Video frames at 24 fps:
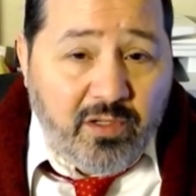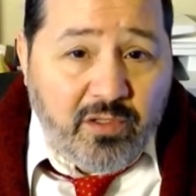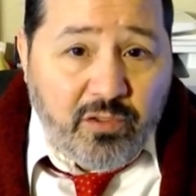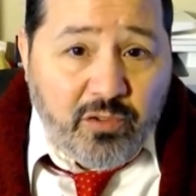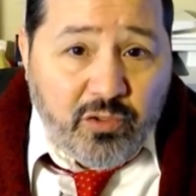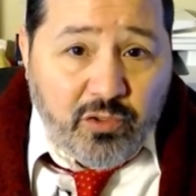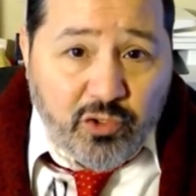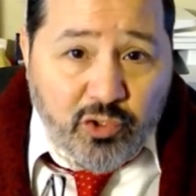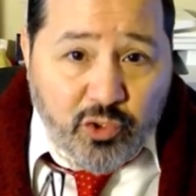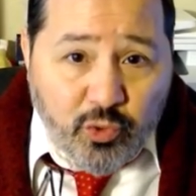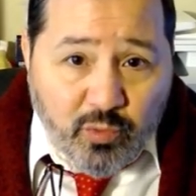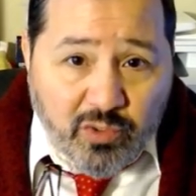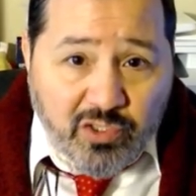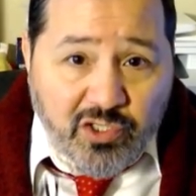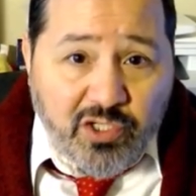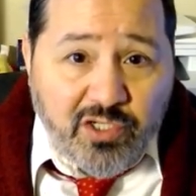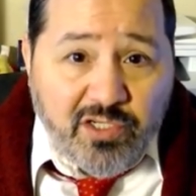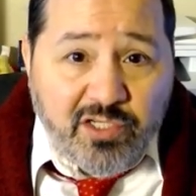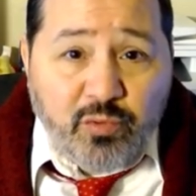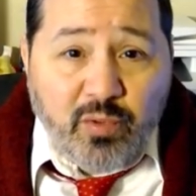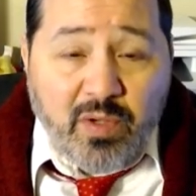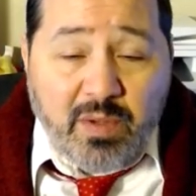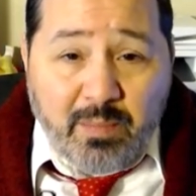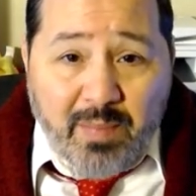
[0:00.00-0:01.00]
Jewish
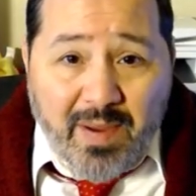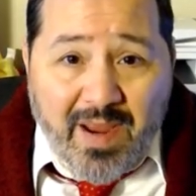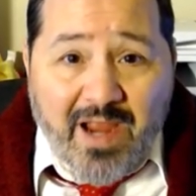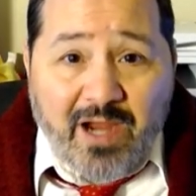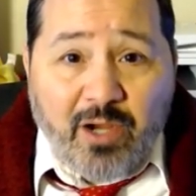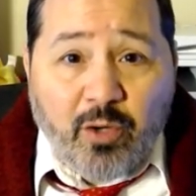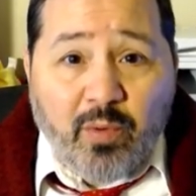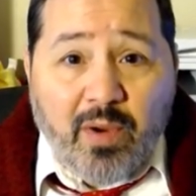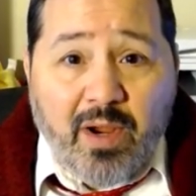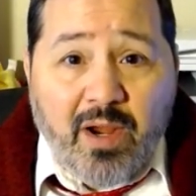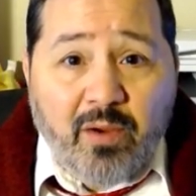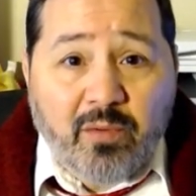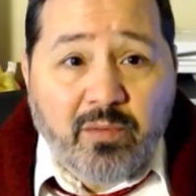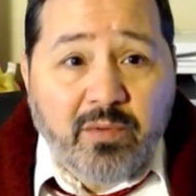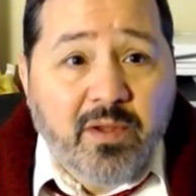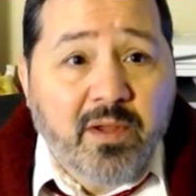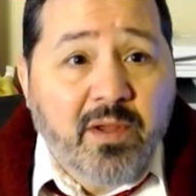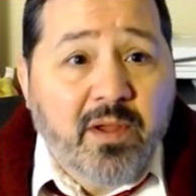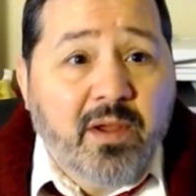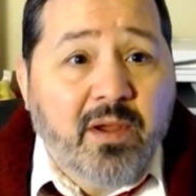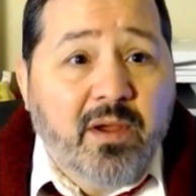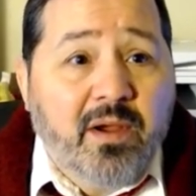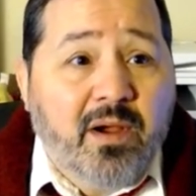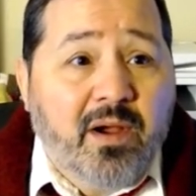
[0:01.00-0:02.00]
history, background,
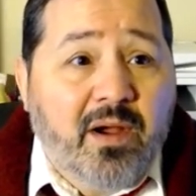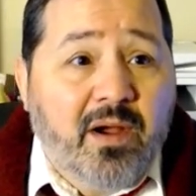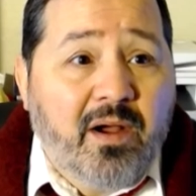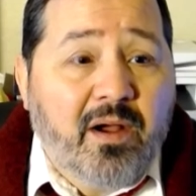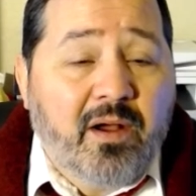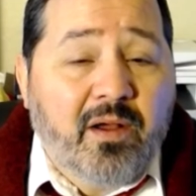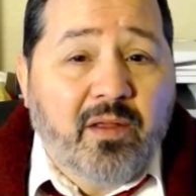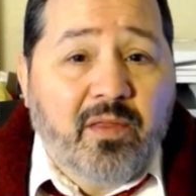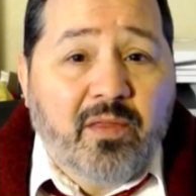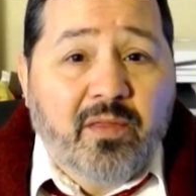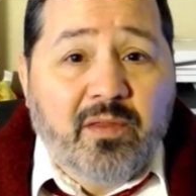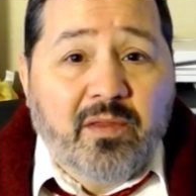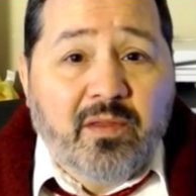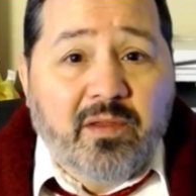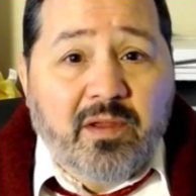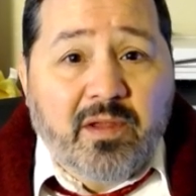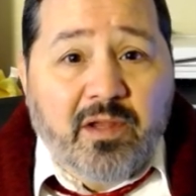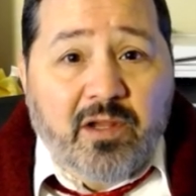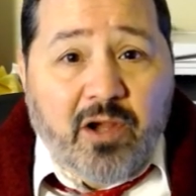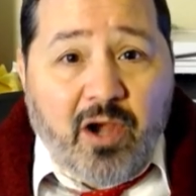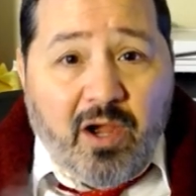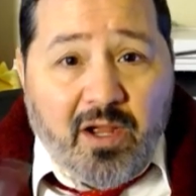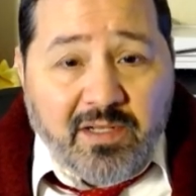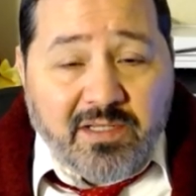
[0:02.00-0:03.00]

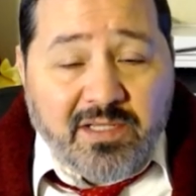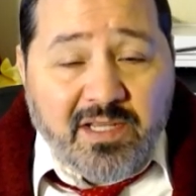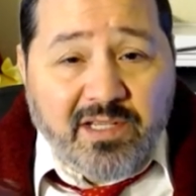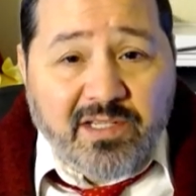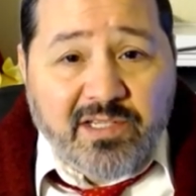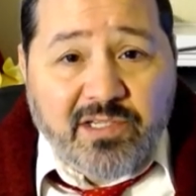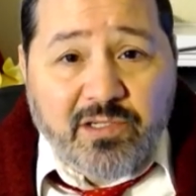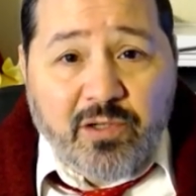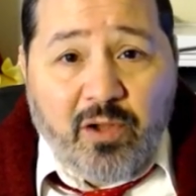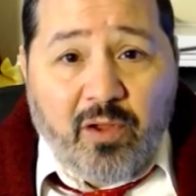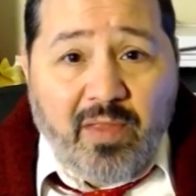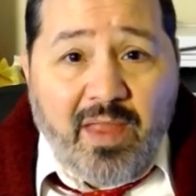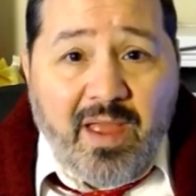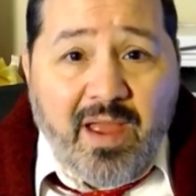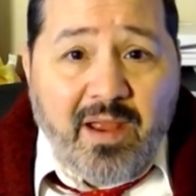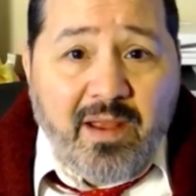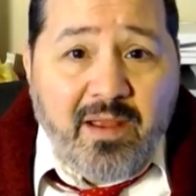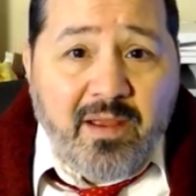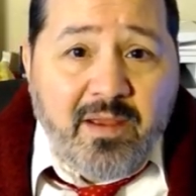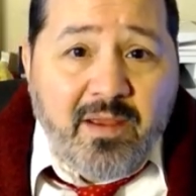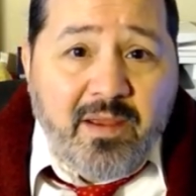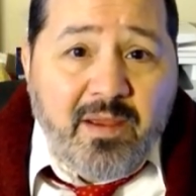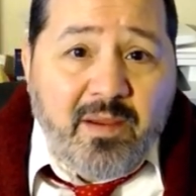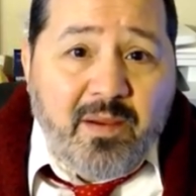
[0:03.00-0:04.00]
context, and all that.
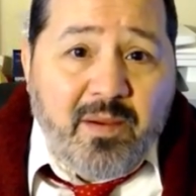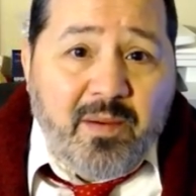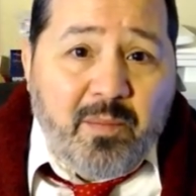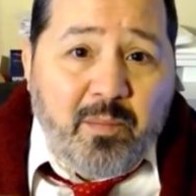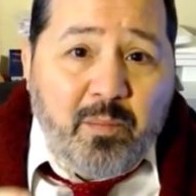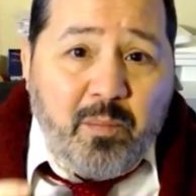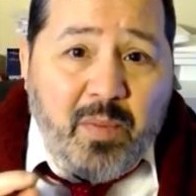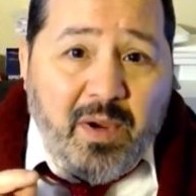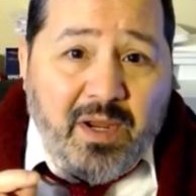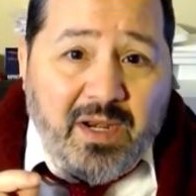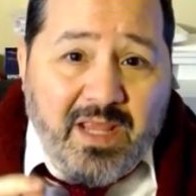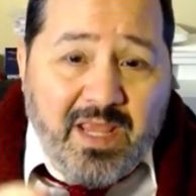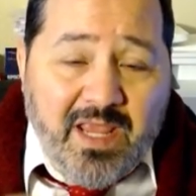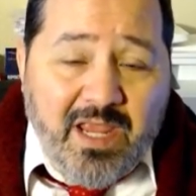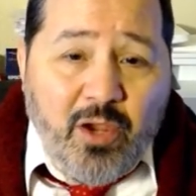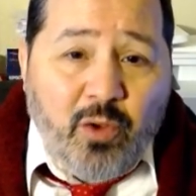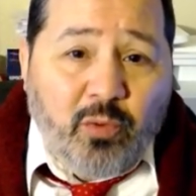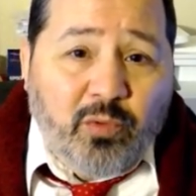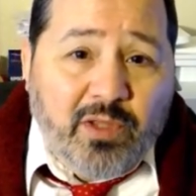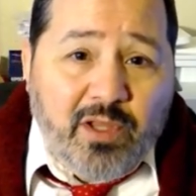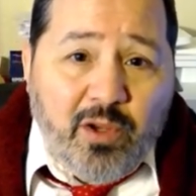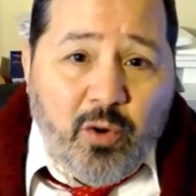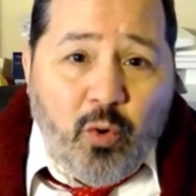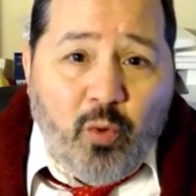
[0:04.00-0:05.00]
But he
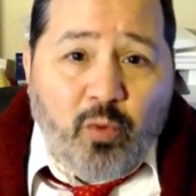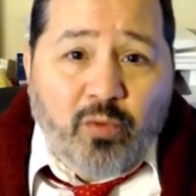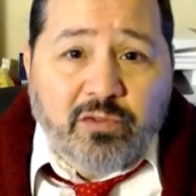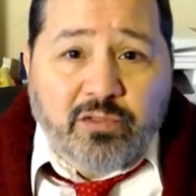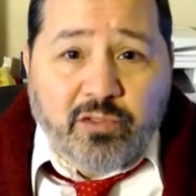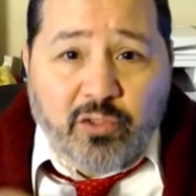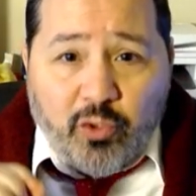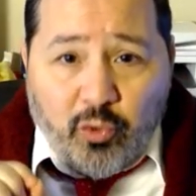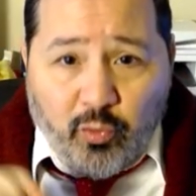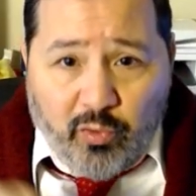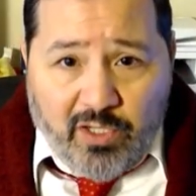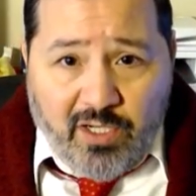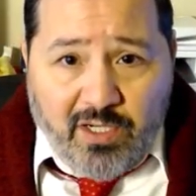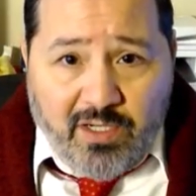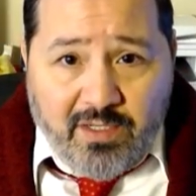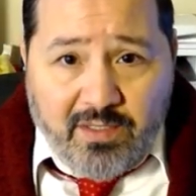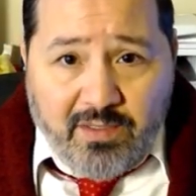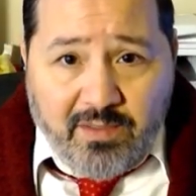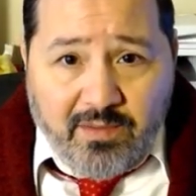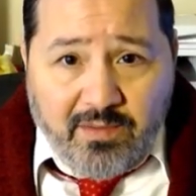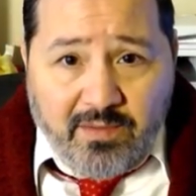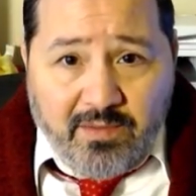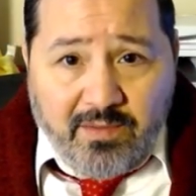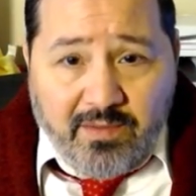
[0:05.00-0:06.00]
only holds Greek
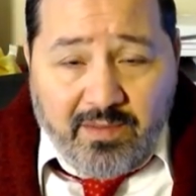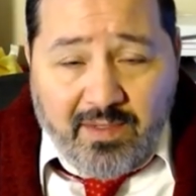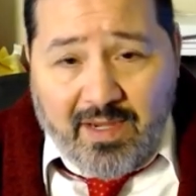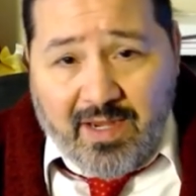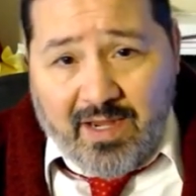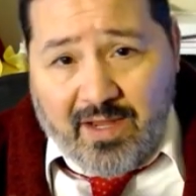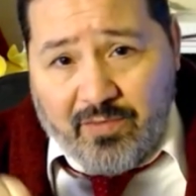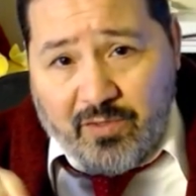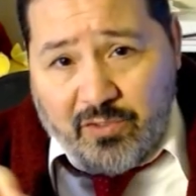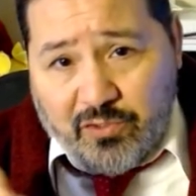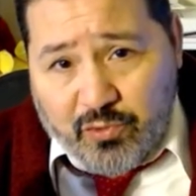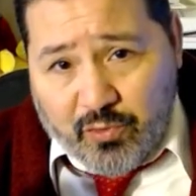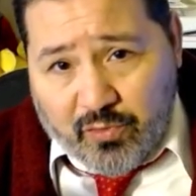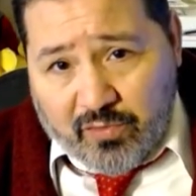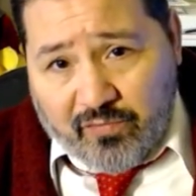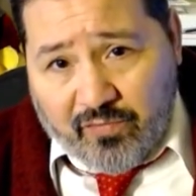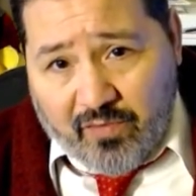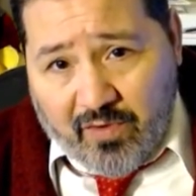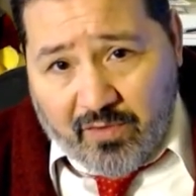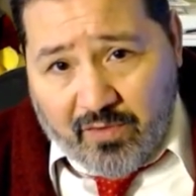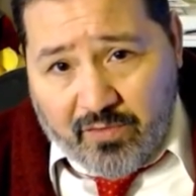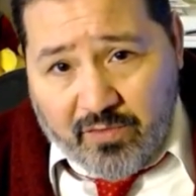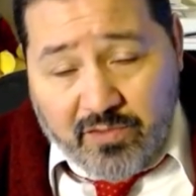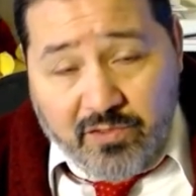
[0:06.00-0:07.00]
and the church
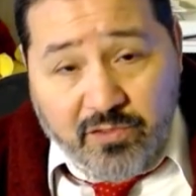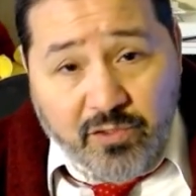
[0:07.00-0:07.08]
fathers.